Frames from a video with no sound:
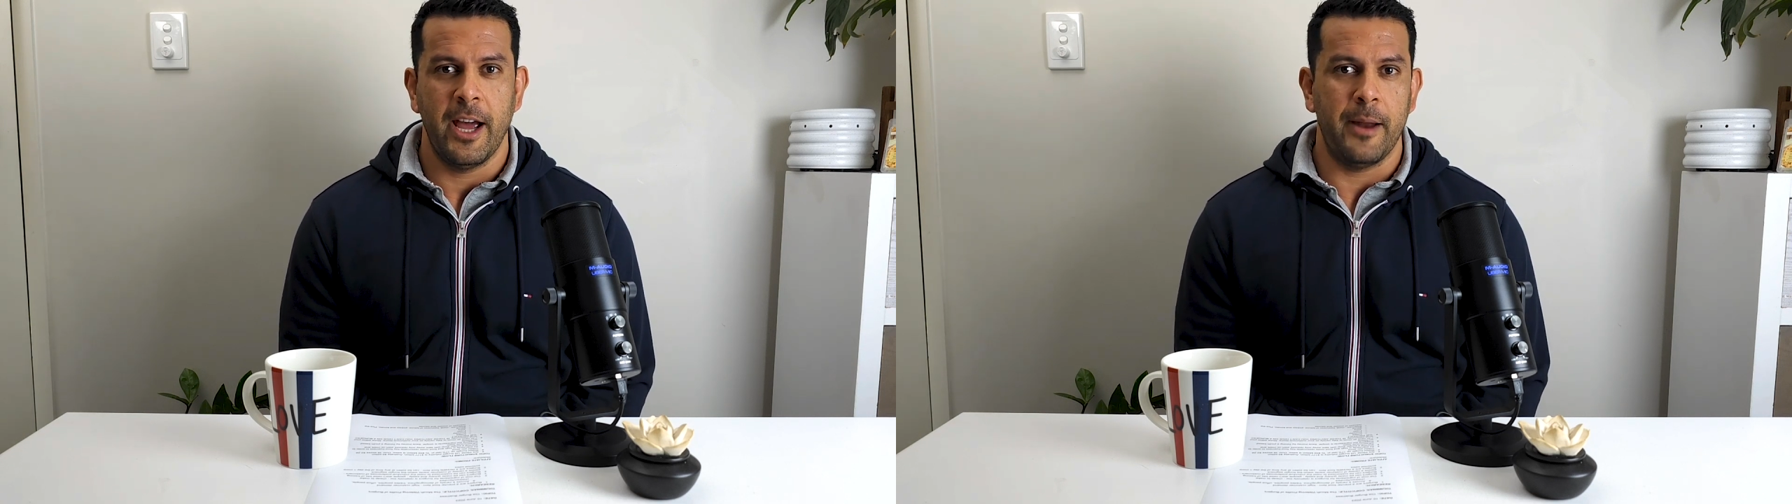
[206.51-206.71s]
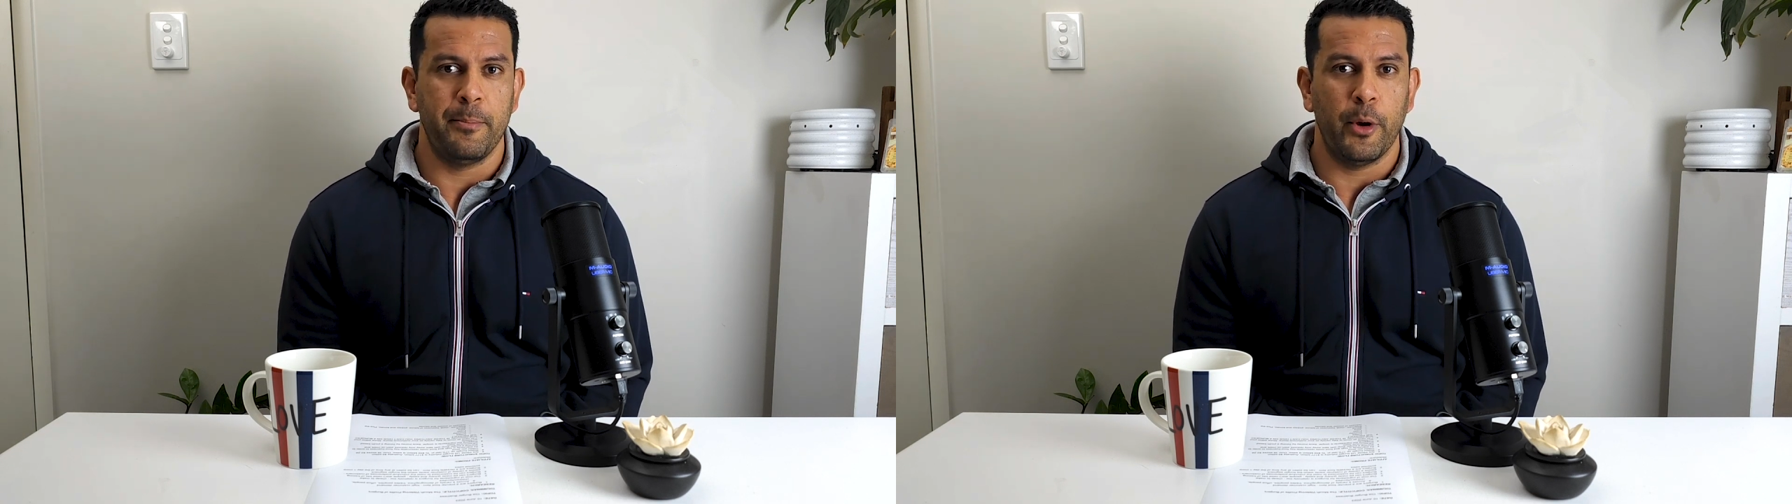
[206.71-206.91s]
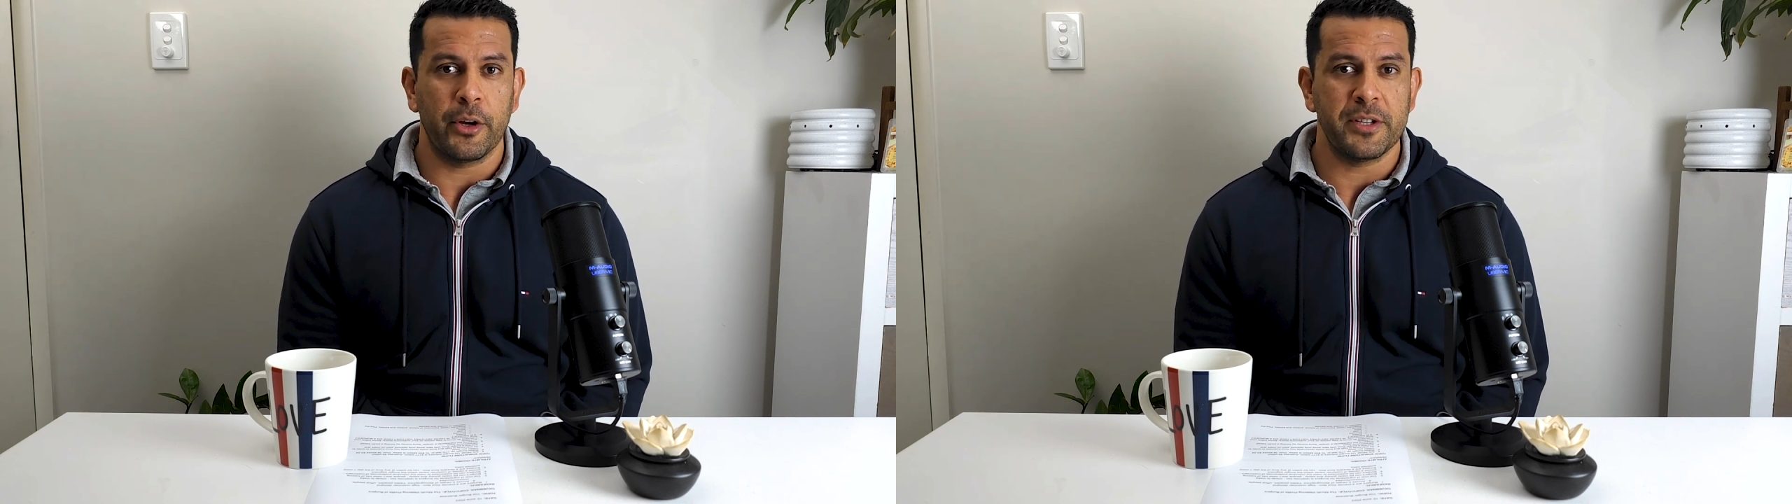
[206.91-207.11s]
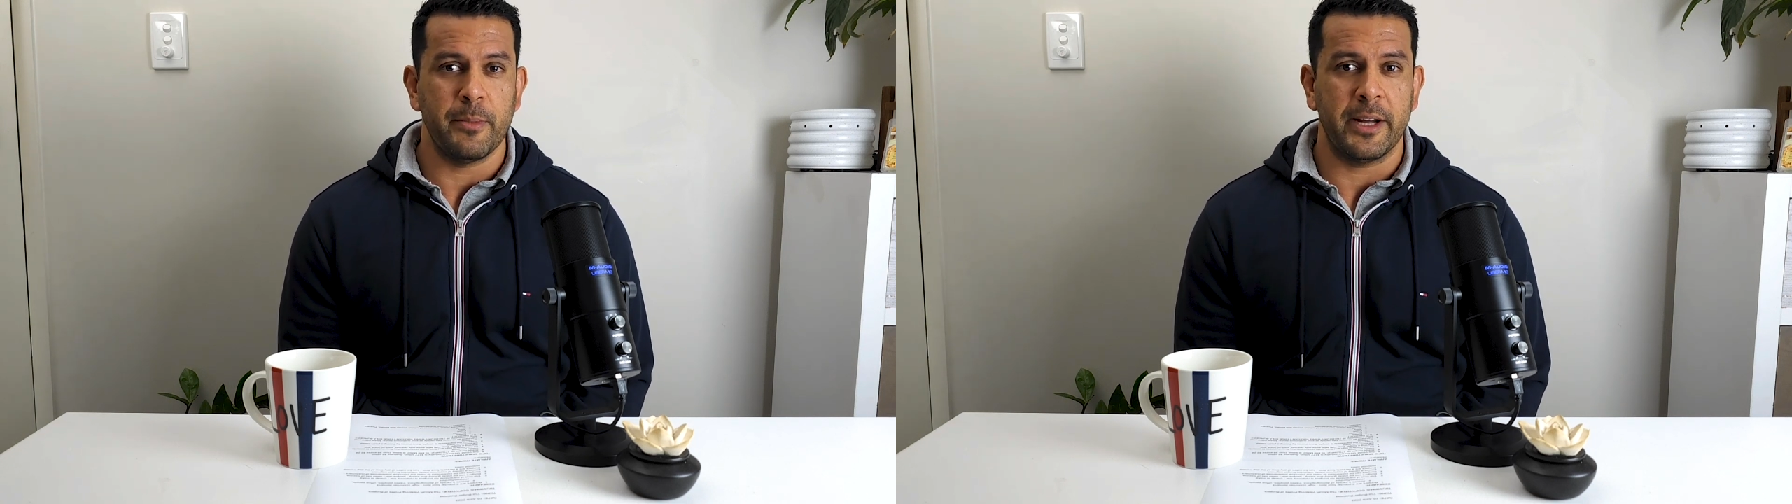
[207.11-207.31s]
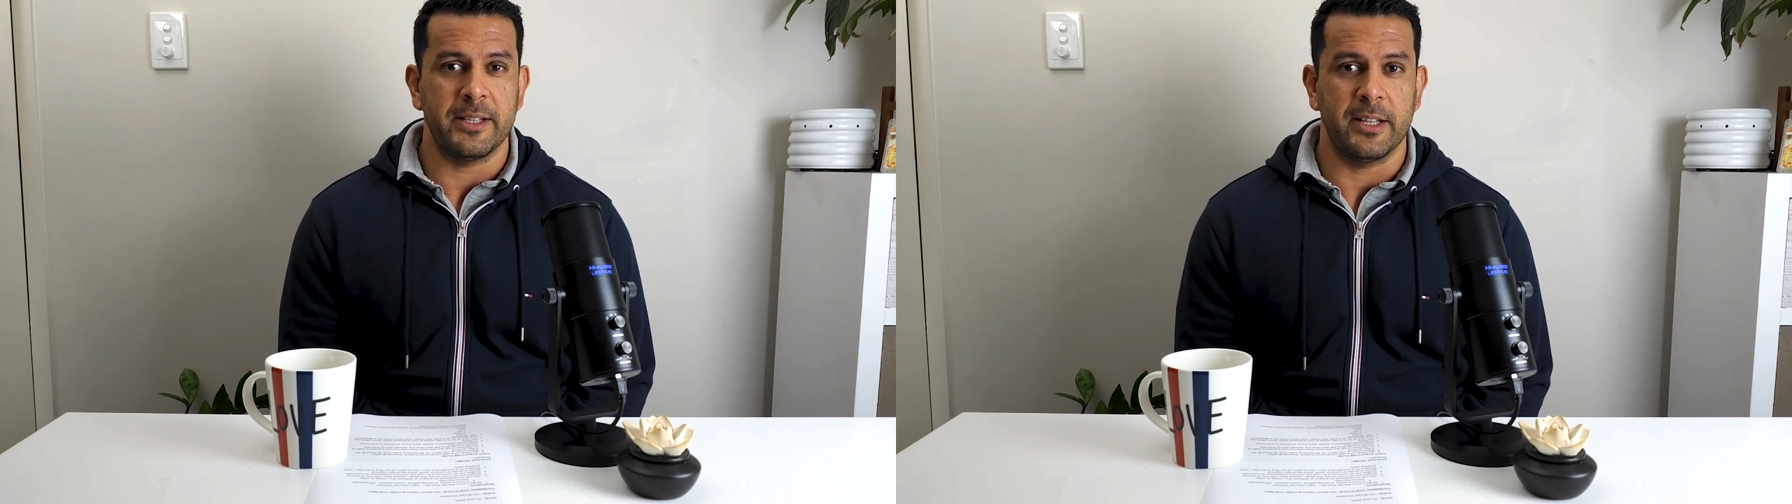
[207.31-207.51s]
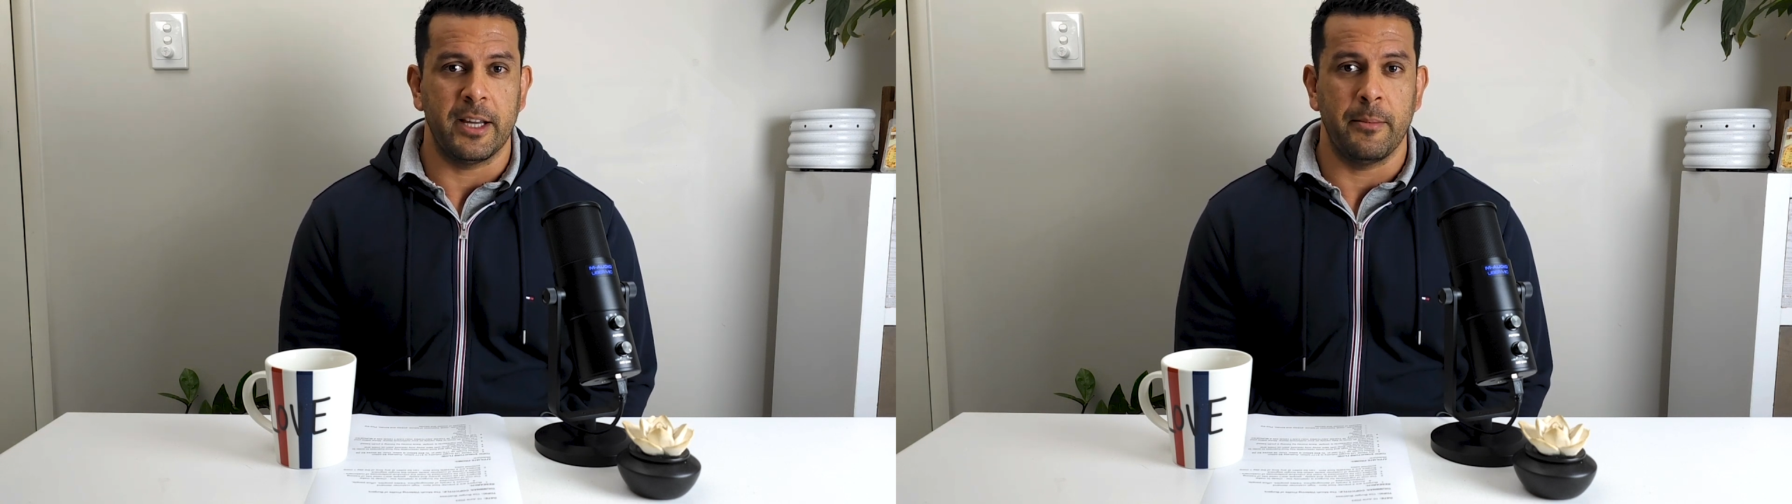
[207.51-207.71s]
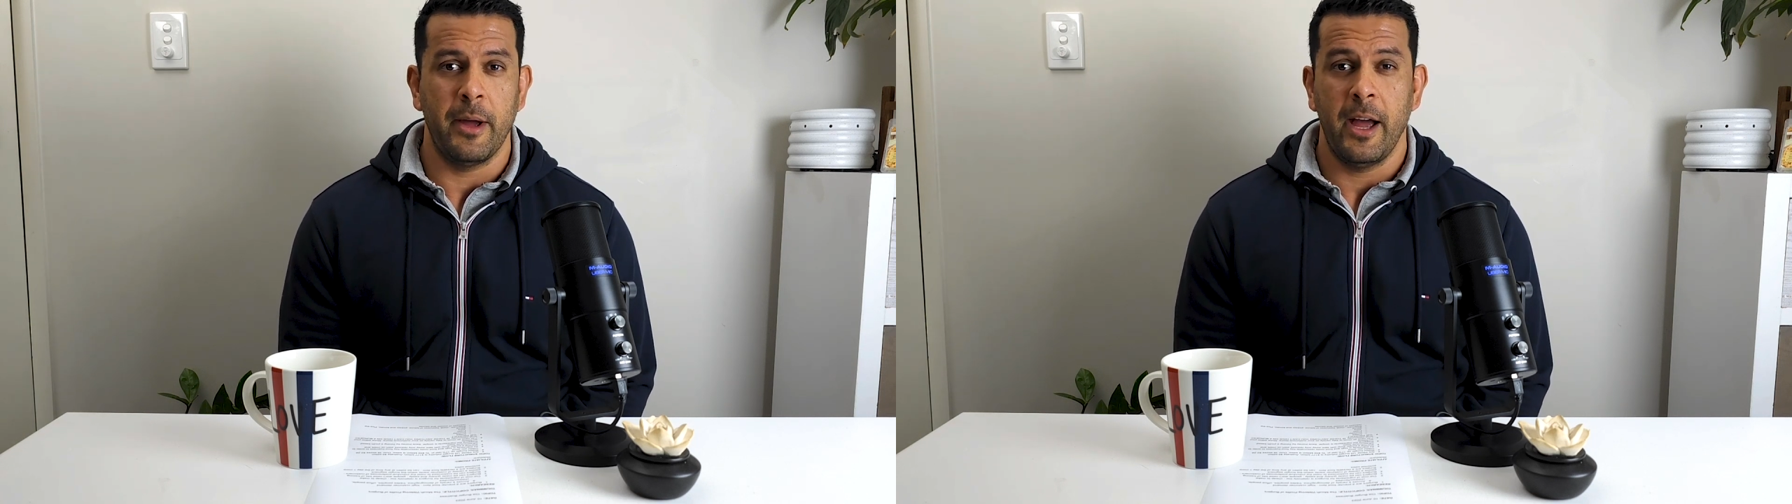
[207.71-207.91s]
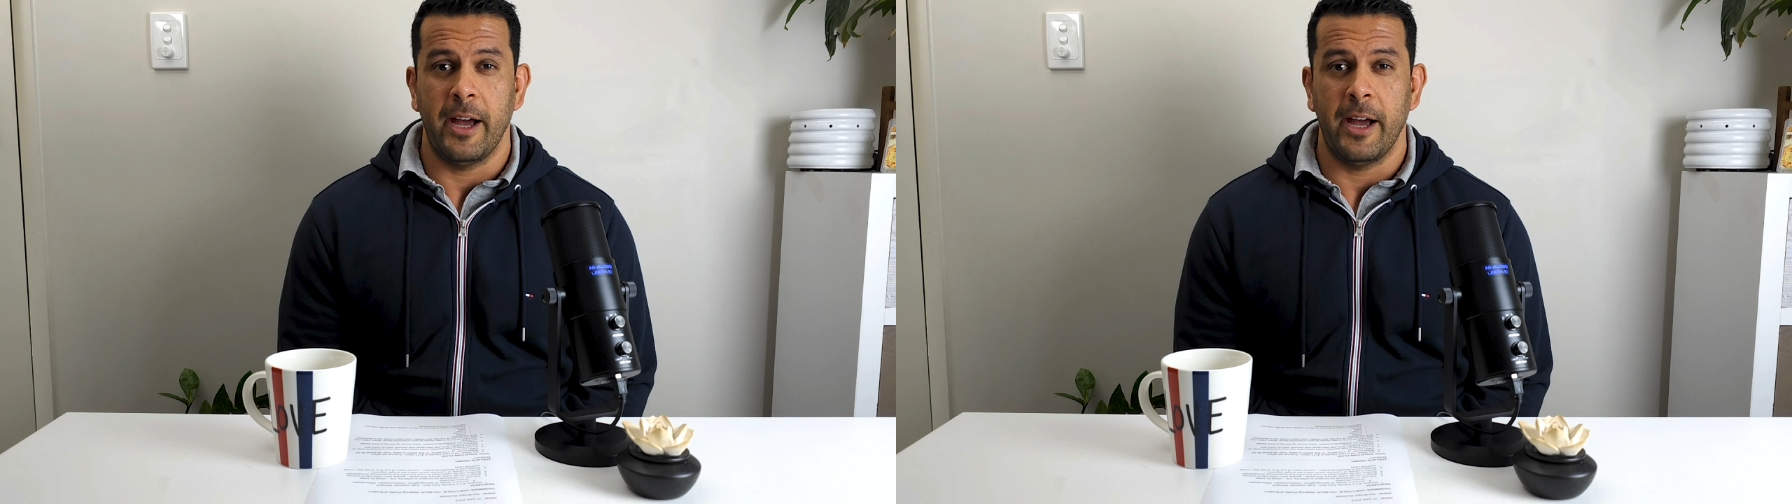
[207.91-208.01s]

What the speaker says: and burgers might seem